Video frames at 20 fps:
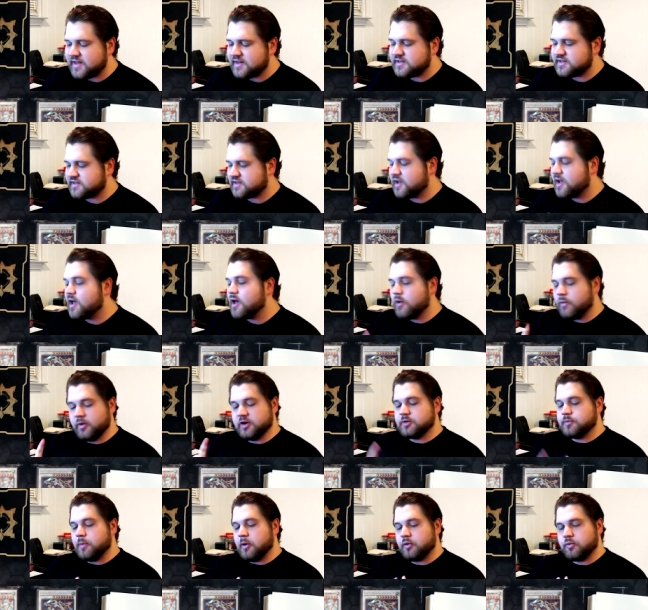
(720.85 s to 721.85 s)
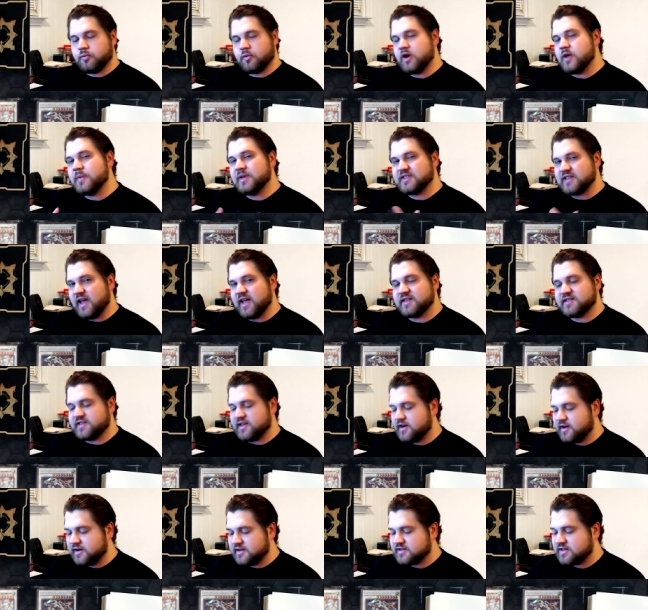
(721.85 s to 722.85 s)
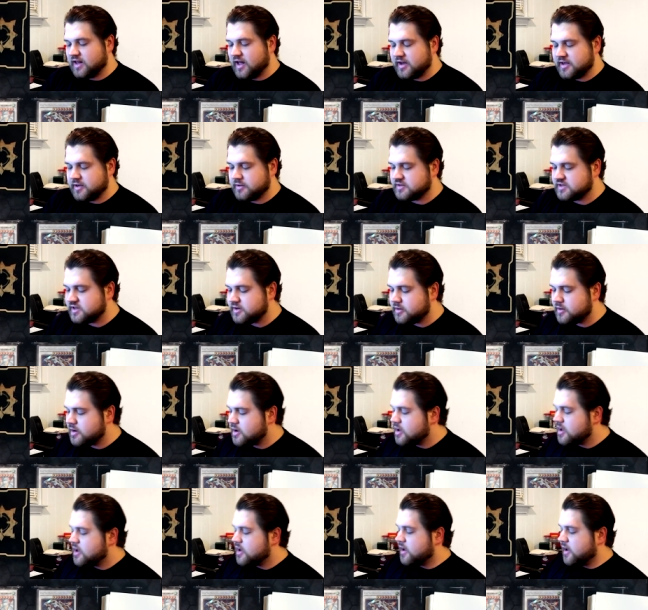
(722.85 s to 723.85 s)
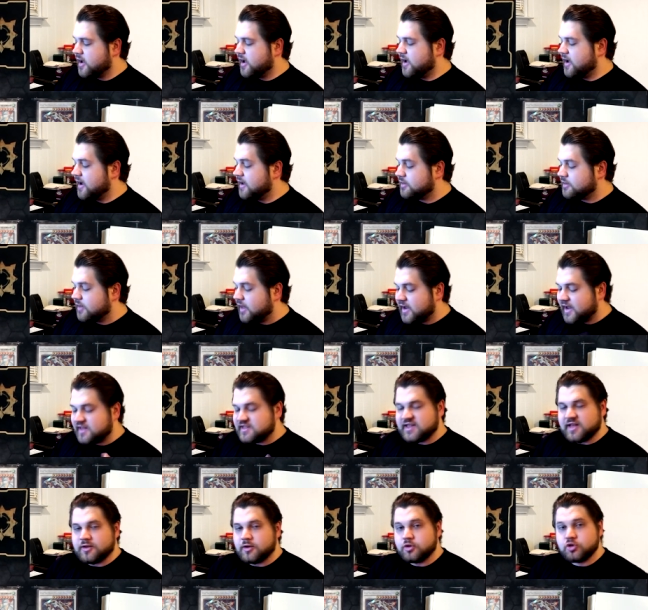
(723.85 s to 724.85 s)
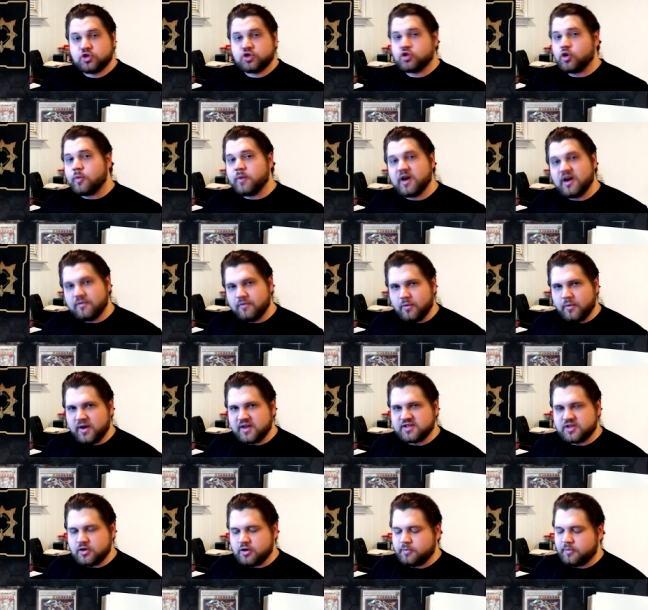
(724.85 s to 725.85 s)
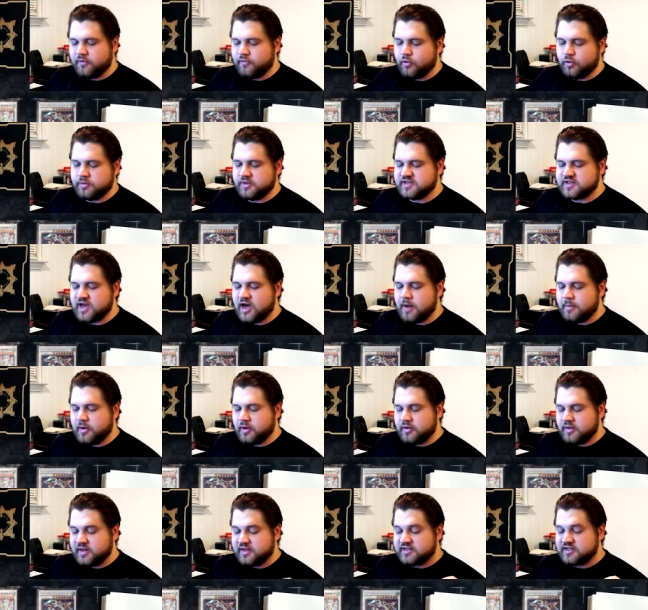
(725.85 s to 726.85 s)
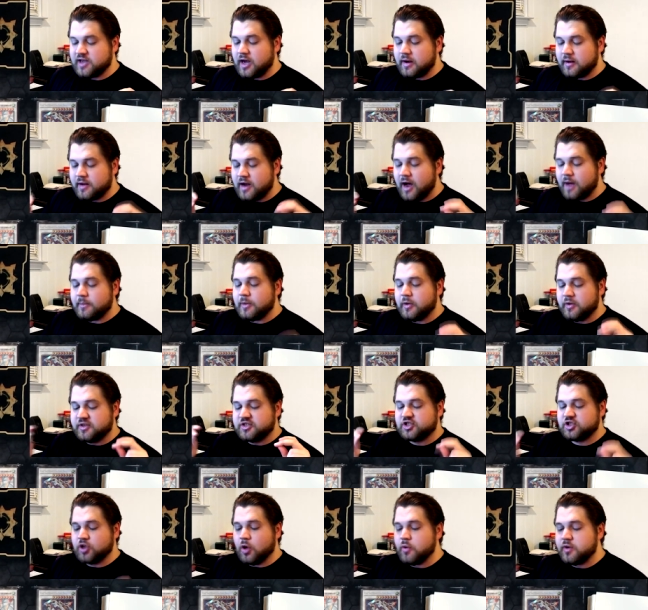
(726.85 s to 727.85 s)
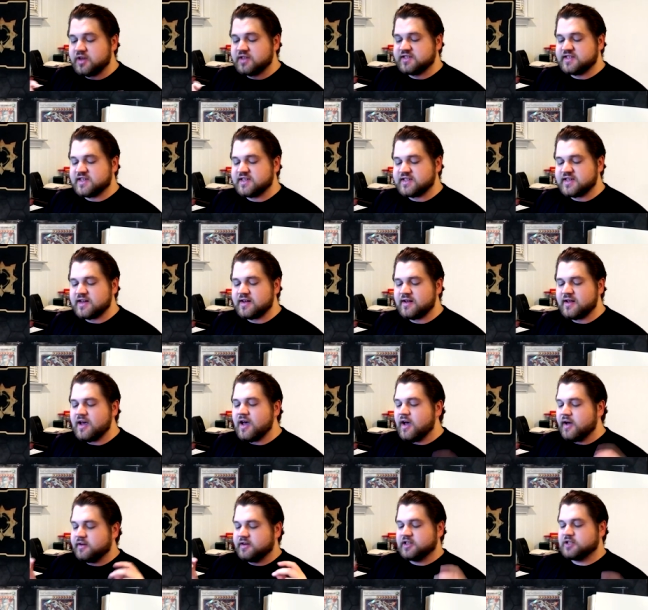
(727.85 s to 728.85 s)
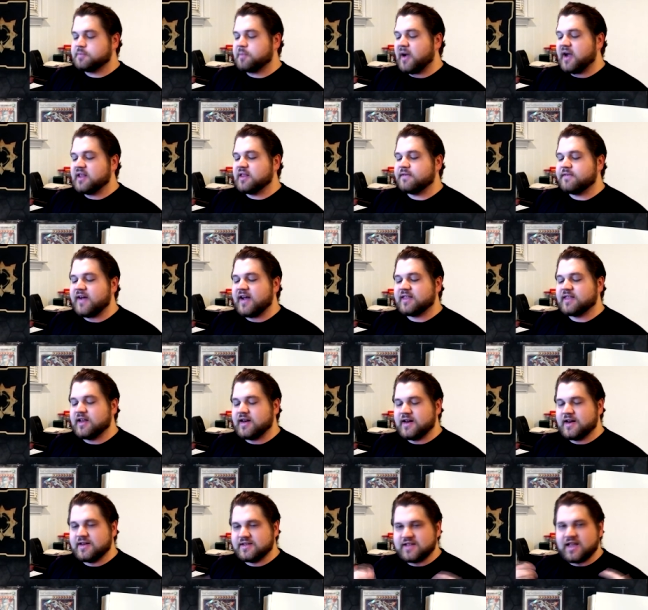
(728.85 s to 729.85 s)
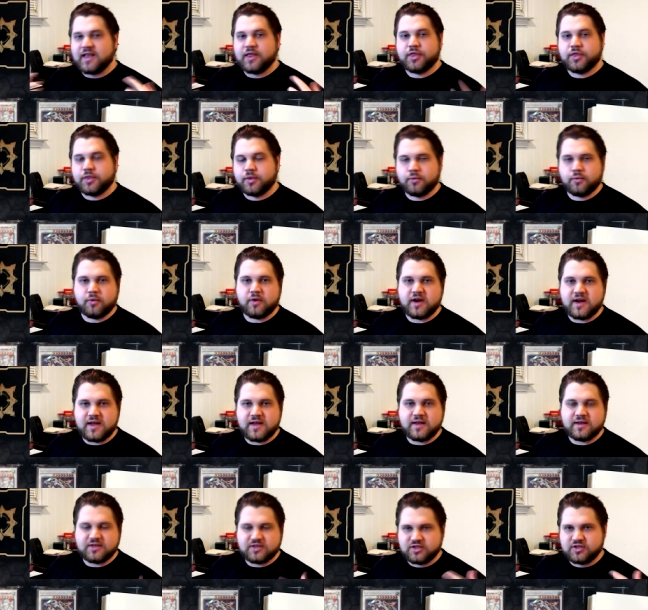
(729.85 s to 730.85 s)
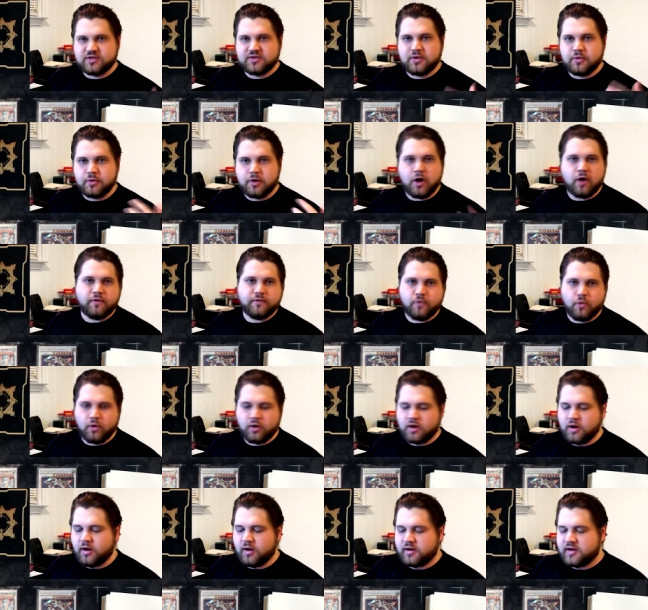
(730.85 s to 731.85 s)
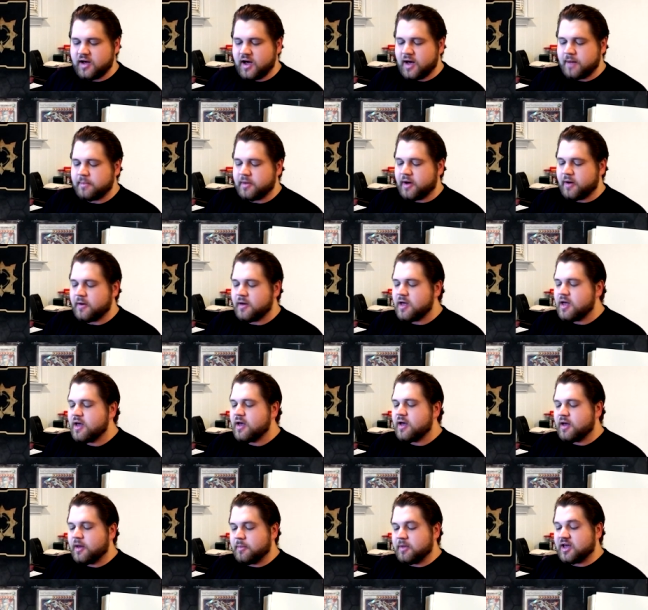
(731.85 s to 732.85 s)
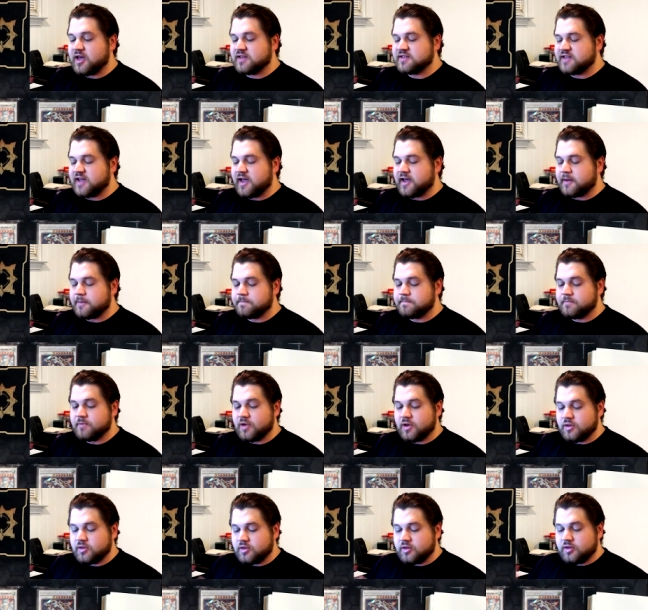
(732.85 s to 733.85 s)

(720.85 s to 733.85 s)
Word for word: to dragons, which both Remus and Synodus lock you to. Uh, and like I said, there's so many different ways that you can perform this combo. This combo is so consistent, despite the fact that it is a three pseudo four card combo, because, like,